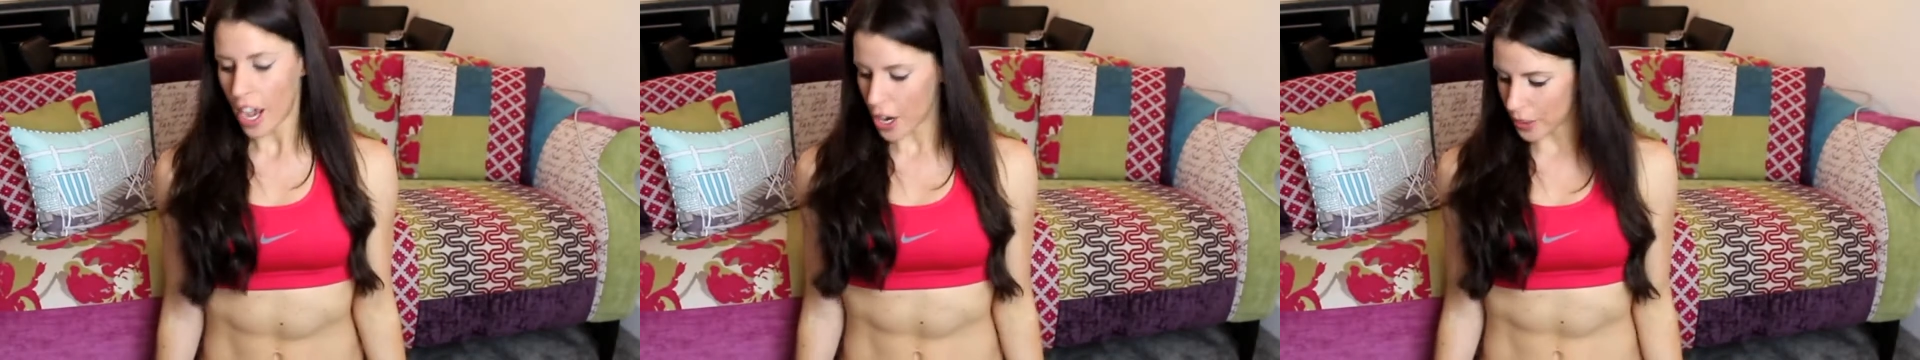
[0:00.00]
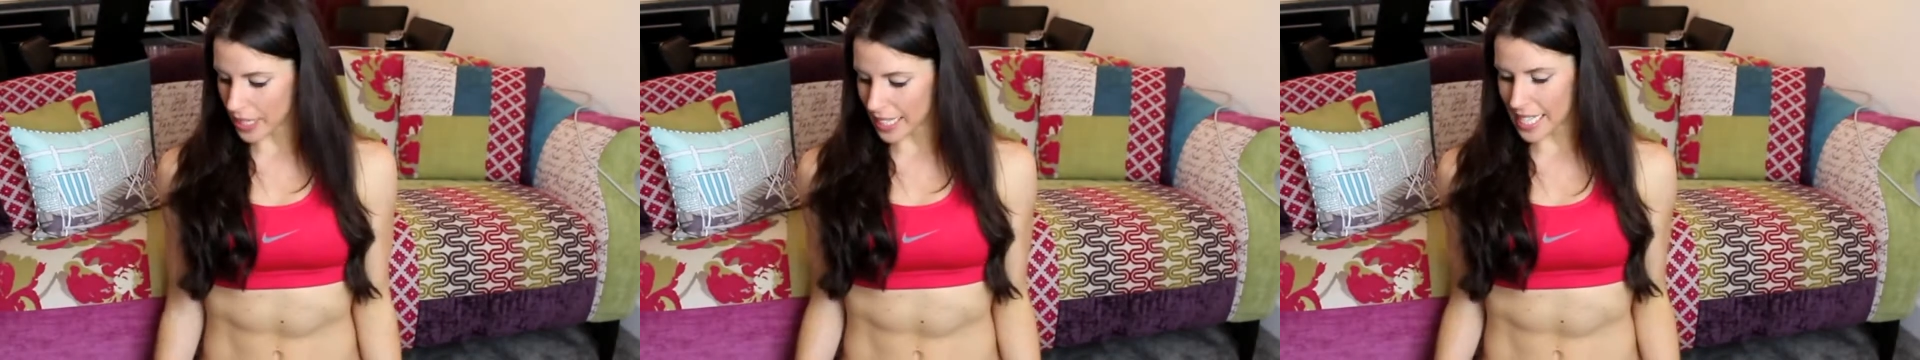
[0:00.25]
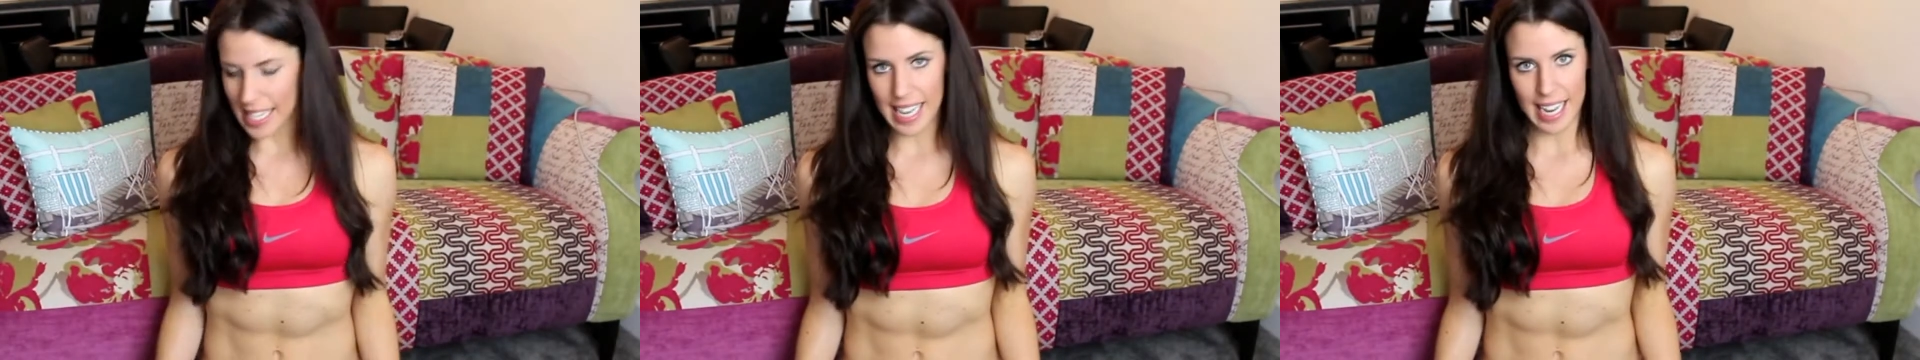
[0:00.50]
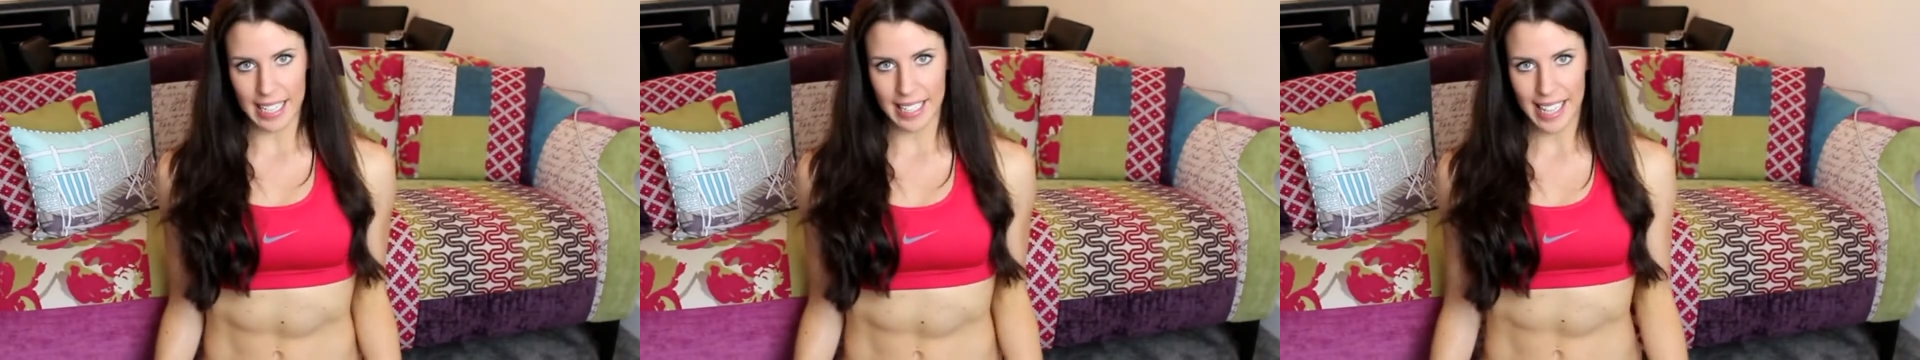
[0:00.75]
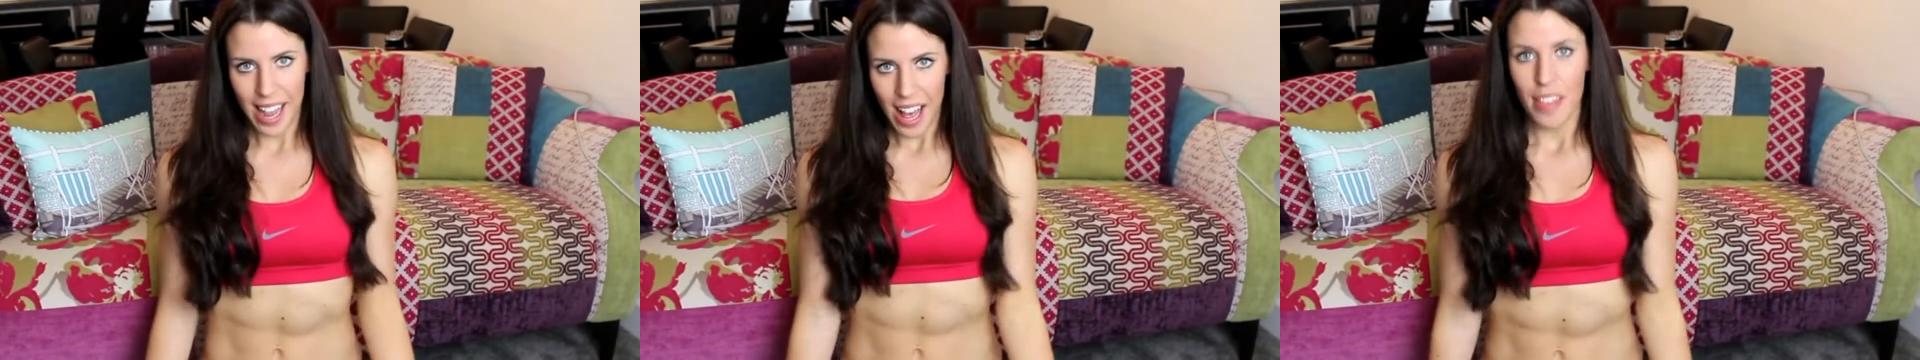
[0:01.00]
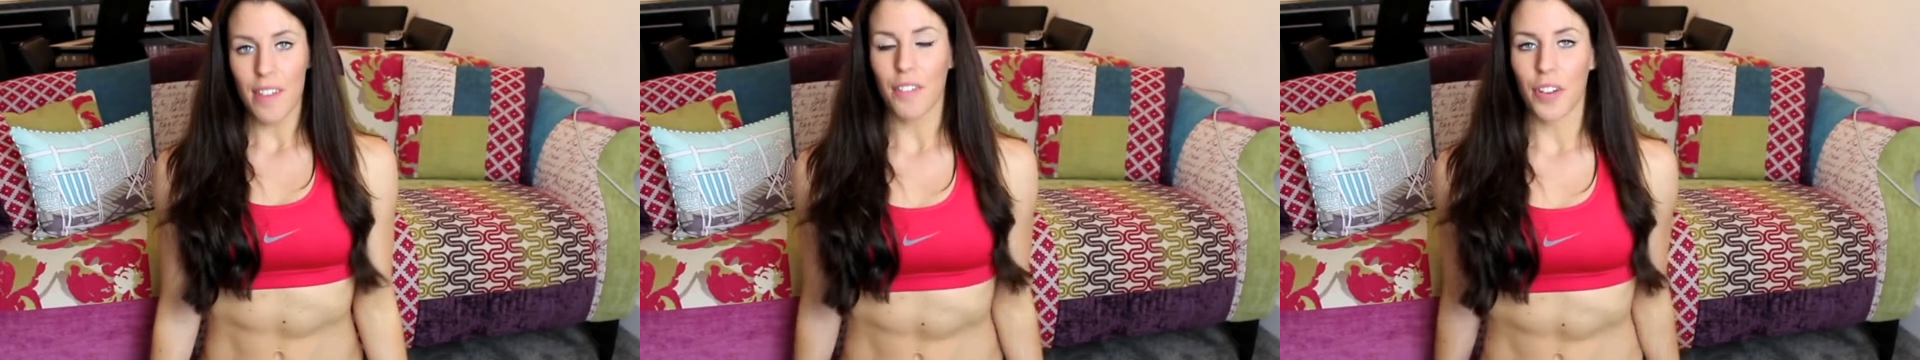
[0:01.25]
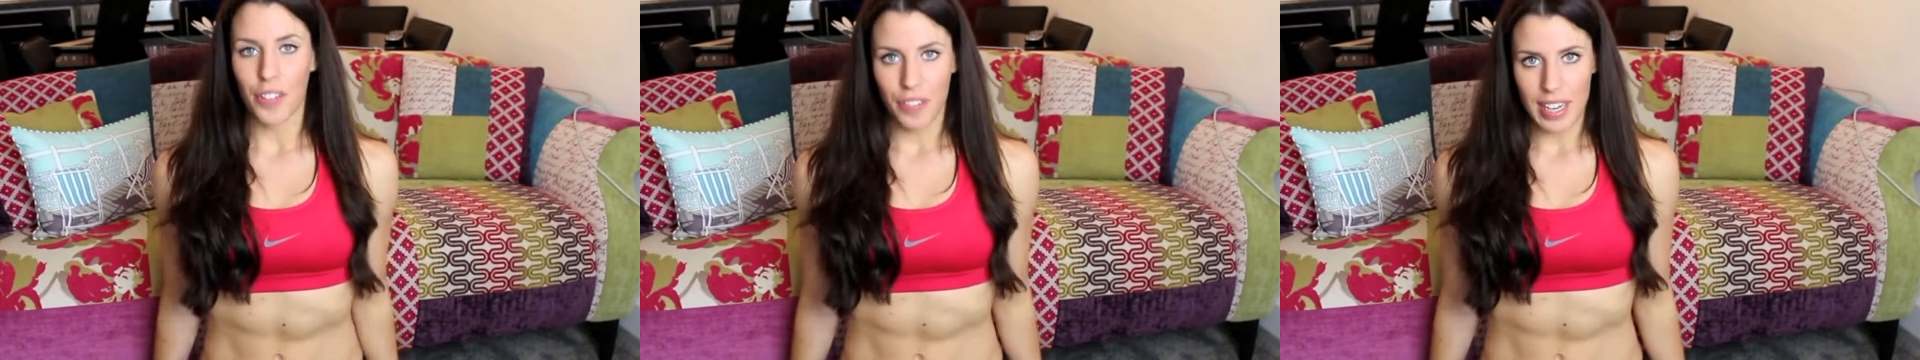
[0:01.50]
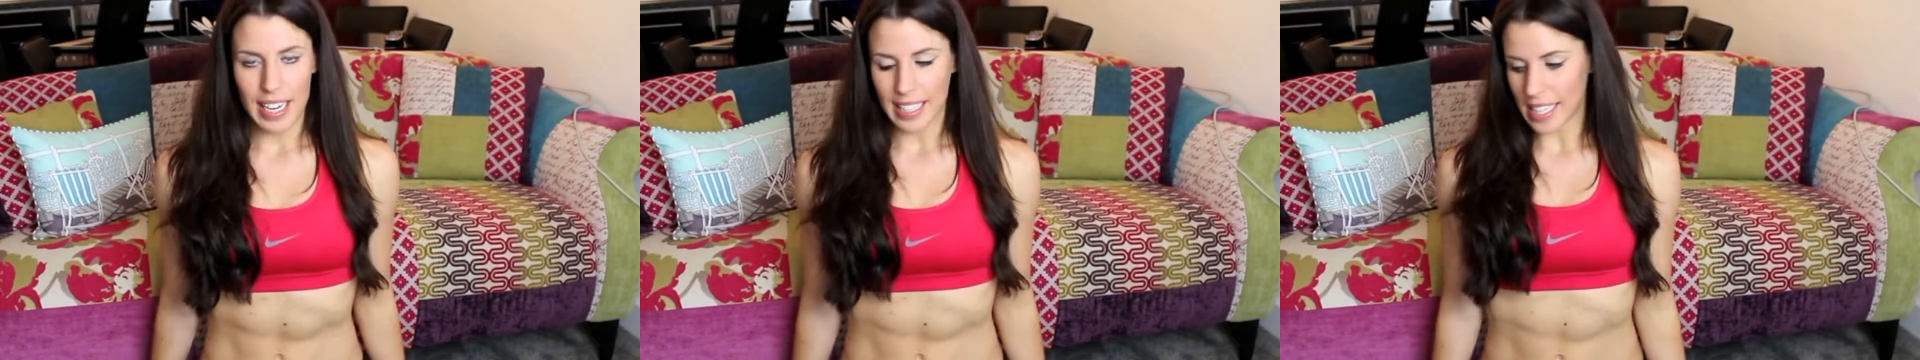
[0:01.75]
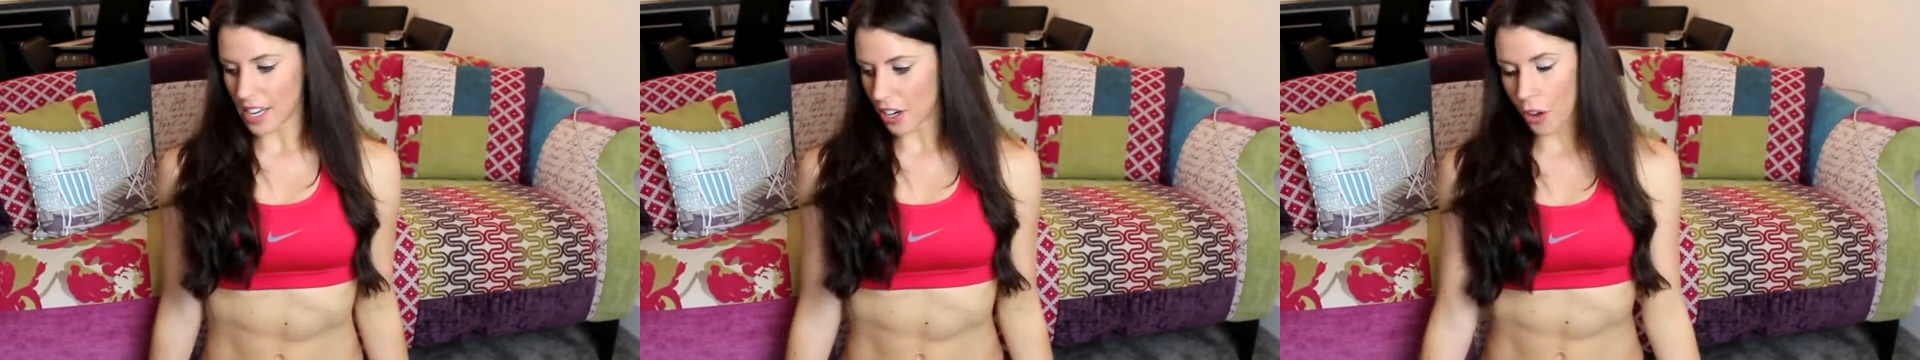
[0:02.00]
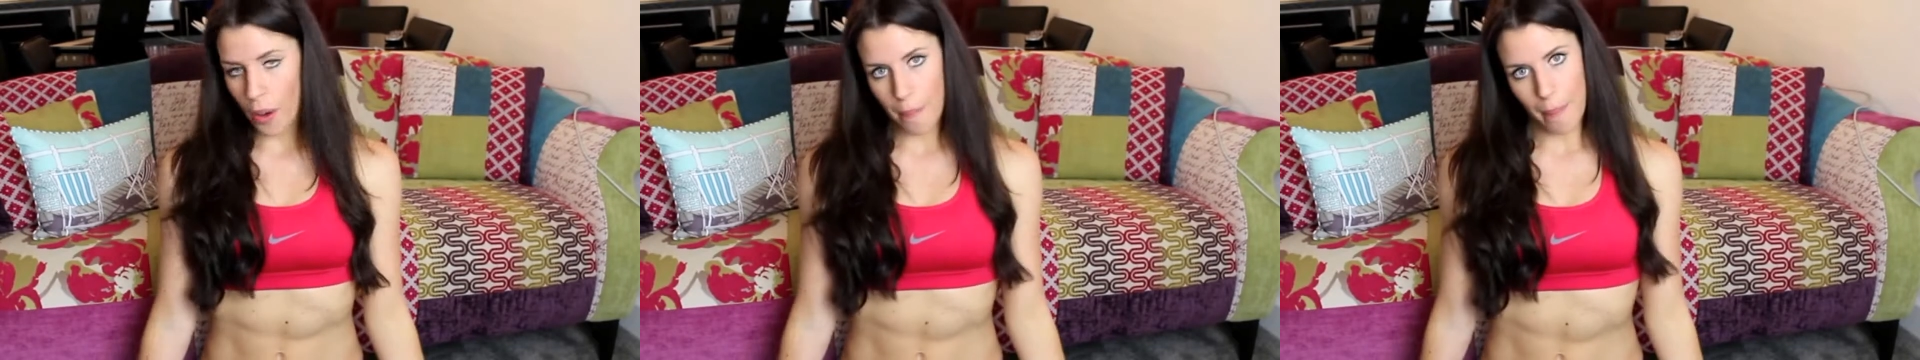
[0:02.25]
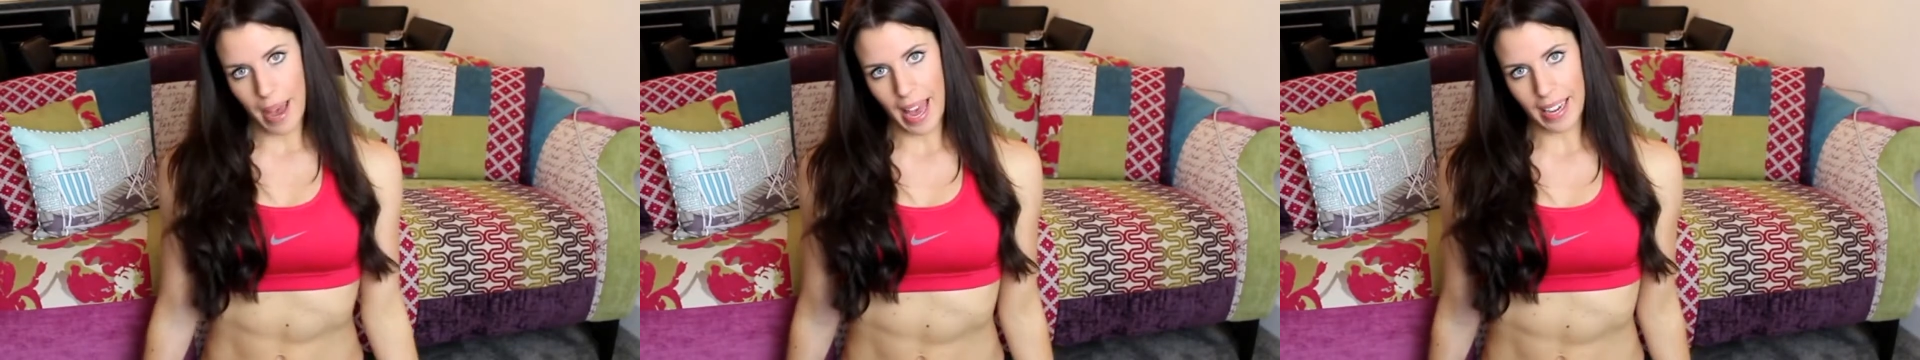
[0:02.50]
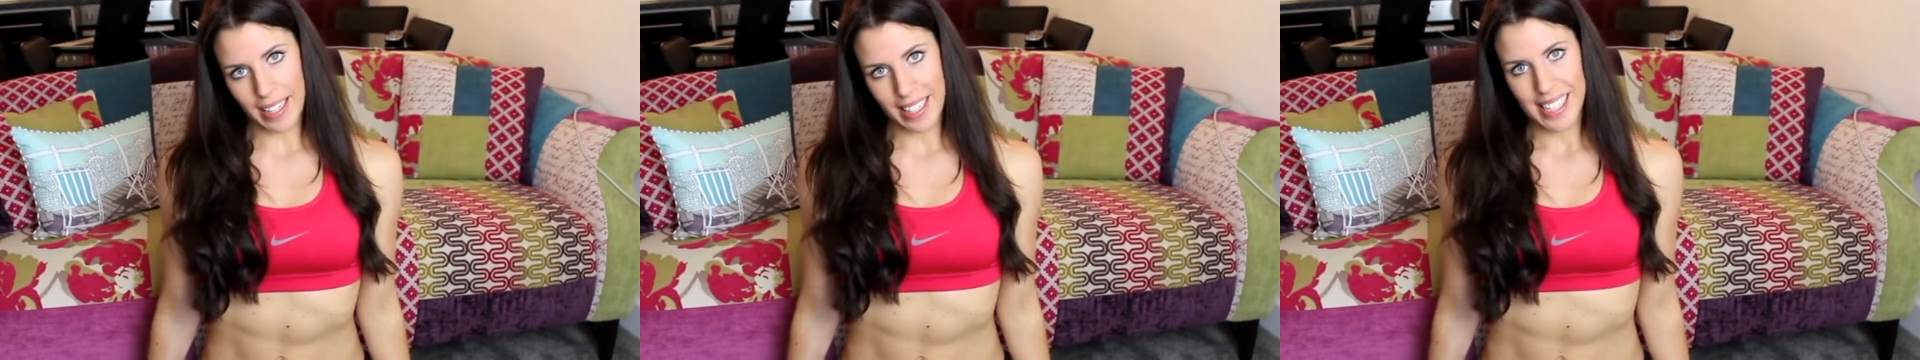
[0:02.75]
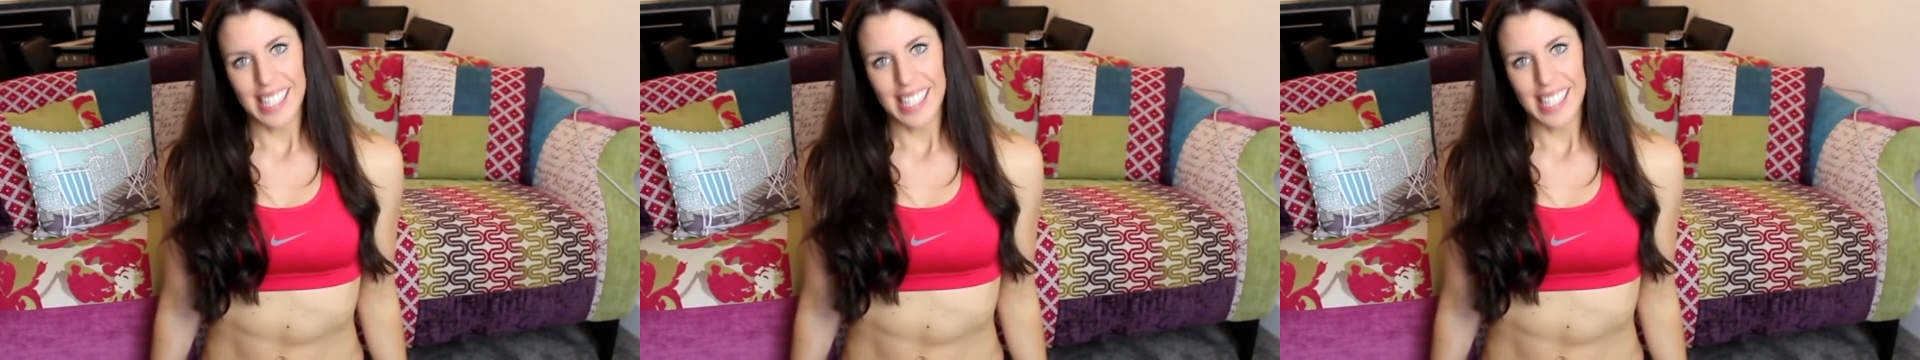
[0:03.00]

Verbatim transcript: I don't wanna see this, they've got to fully extend and go back